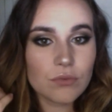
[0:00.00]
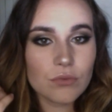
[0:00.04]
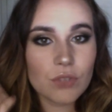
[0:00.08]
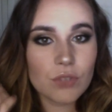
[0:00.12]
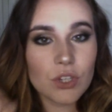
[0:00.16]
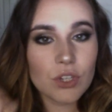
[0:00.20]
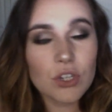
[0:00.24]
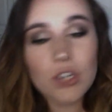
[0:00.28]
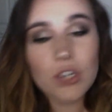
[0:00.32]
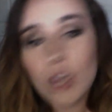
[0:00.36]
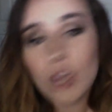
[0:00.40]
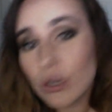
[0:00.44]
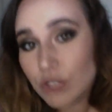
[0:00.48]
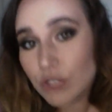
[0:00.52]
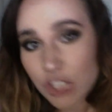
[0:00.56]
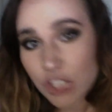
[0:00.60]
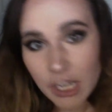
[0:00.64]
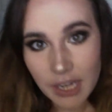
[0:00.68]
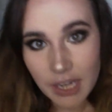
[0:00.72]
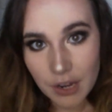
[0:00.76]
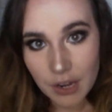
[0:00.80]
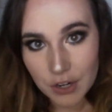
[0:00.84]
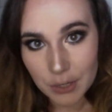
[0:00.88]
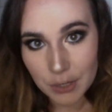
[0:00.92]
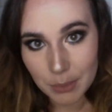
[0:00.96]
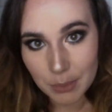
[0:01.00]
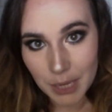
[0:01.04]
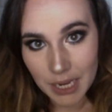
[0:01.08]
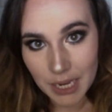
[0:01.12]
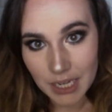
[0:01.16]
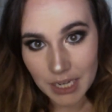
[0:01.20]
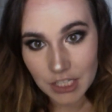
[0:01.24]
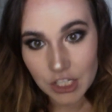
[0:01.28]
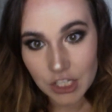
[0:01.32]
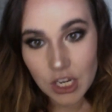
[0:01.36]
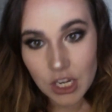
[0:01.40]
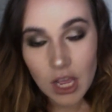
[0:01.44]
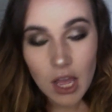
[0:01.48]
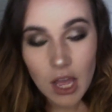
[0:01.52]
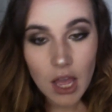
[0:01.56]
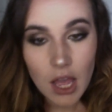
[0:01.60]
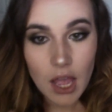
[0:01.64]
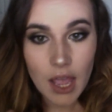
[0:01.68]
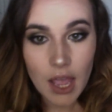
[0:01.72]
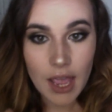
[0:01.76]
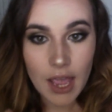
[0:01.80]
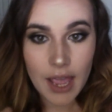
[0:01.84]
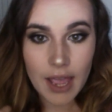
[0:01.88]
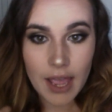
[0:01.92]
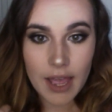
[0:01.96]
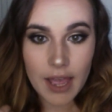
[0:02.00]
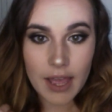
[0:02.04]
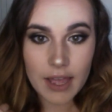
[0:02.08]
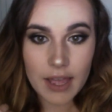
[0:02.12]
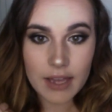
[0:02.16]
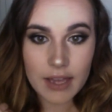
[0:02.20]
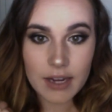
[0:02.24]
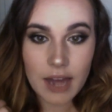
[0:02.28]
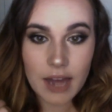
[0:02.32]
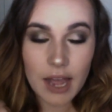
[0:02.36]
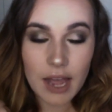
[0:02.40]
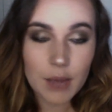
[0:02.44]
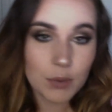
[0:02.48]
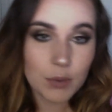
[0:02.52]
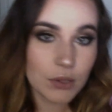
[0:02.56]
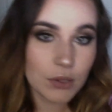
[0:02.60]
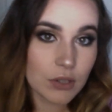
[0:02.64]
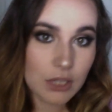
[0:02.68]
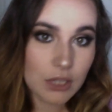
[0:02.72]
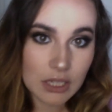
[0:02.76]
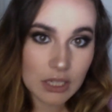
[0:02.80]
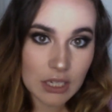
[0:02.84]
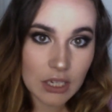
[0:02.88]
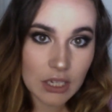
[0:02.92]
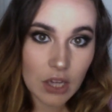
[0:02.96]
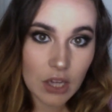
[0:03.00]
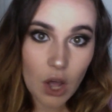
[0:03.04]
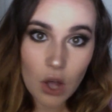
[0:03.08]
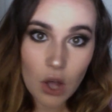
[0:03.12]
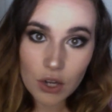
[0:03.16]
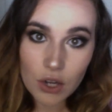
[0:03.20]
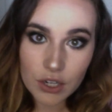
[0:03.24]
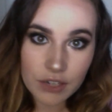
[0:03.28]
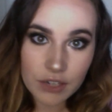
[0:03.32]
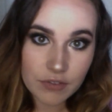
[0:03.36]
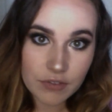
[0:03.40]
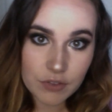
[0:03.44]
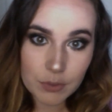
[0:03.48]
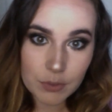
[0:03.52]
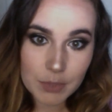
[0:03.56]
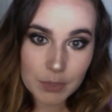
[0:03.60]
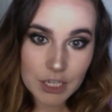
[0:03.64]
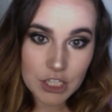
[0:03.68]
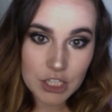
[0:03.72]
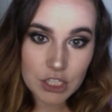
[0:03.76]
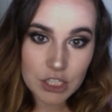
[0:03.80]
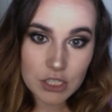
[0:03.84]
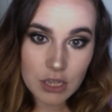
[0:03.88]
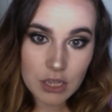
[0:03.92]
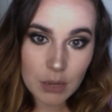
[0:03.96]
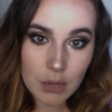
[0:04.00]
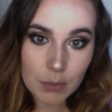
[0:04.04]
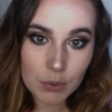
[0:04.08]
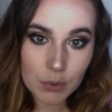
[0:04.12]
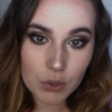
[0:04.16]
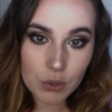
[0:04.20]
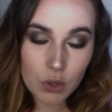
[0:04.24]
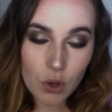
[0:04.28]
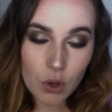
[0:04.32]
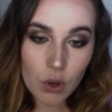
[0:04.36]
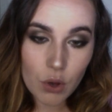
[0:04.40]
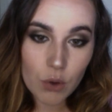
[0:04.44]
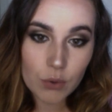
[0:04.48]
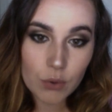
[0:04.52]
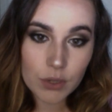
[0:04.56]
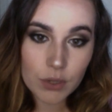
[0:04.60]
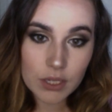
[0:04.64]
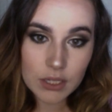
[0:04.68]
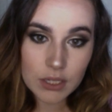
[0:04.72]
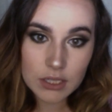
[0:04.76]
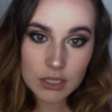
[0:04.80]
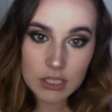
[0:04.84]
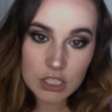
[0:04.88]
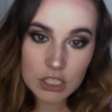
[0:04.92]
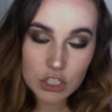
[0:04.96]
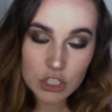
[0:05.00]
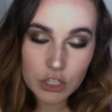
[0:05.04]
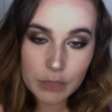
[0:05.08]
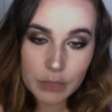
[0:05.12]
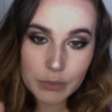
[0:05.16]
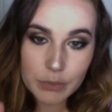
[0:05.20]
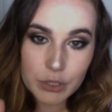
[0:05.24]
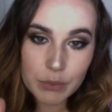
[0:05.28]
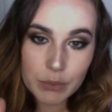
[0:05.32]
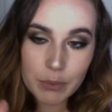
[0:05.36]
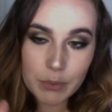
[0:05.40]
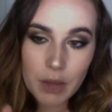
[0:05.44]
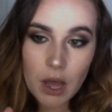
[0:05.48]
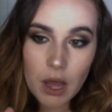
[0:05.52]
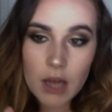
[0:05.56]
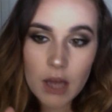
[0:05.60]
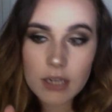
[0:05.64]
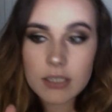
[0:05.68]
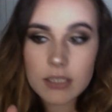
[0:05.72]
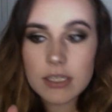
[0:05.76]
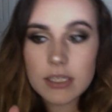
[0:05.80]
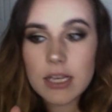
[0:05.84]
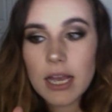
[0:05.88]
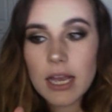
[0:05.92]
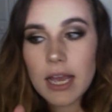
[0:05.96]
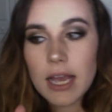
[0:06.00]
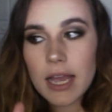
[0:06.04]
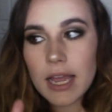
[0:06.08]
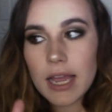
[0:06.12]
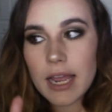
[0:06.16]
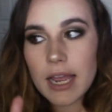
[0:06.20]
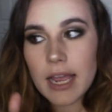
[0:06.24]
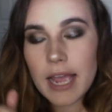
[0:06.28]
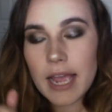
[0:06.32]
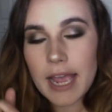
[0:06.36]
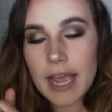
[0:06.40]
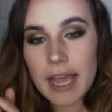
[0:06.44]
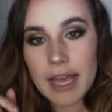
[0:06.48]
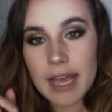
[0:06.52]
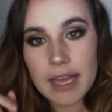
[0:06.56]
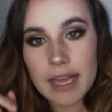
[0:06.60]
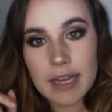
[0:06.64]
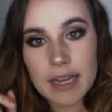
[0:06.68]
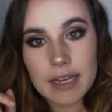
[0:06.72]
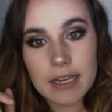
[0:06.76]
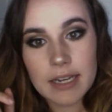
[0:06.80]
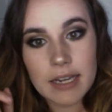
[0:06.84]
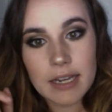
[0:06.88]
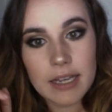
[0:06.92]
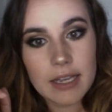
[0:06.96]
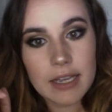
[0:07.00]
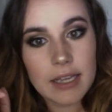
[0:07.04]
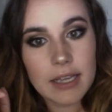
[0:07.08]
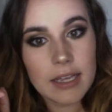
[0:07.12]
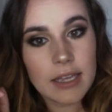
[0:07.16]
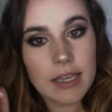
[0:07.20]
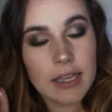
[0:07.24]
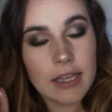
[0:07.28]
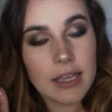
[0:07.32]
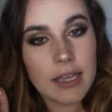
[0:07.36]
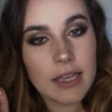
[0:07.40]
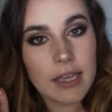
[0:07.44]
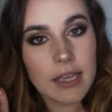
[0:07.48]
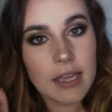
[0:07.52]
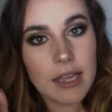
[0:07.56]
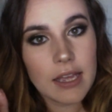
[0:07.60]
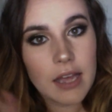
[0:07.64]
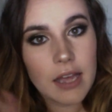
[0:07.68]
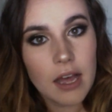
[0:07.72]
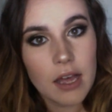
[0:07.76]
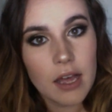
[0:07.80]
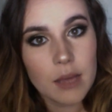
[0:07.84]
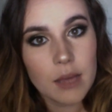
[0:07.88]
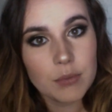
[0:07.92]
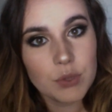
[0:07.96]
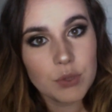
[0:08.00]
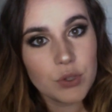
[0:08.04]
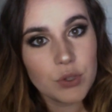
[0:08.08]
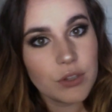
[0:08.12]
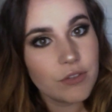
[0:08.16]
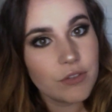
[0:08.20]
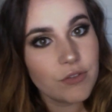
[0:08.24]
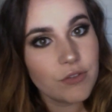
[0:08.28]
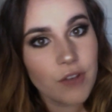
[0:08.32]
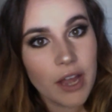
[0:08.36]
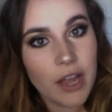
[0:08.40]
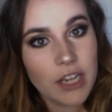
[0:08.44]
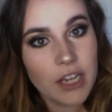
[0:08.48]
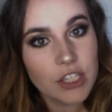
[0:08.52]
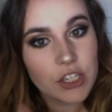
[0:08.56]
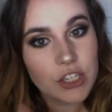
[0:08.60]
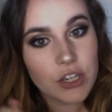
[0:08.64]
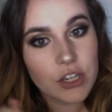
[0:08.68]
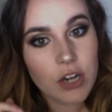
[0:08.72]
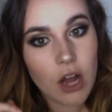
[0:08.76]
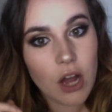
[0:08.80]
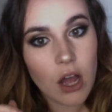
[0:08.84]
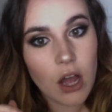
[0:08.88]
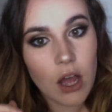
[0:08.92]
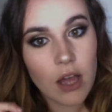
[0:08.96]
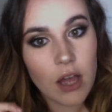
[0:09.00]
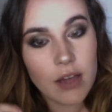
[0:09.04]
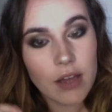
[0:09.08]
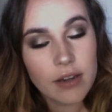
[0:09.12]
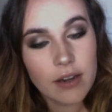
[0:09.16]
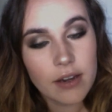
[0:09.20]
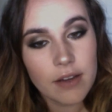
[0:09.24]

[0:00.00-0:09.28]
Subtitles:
go check out her page, and I will link all her information down below in the description box. And you can find her on